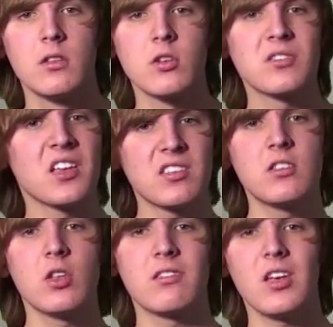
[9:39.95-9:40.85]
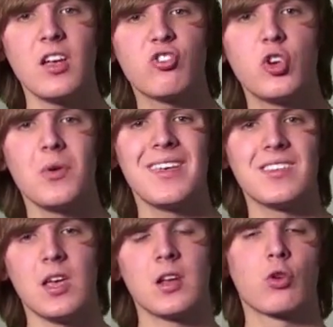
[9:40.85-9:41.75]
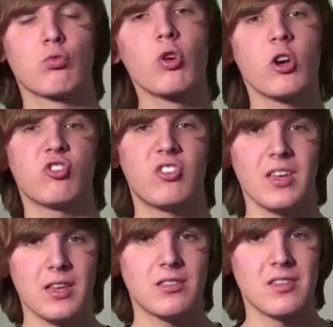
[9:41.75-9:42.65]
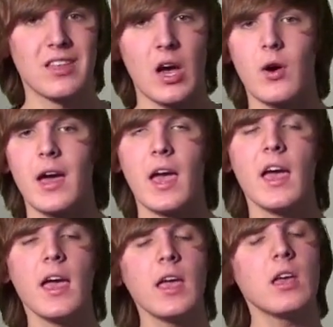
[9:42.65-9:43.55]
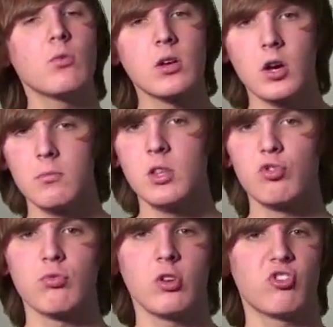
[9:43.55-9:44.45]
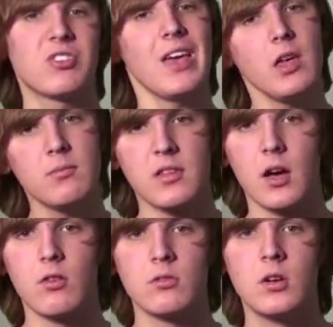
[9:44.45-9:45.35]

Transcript: So it's nice to know that THQ isn't in a rush to get this out. I hate when companies rush games out.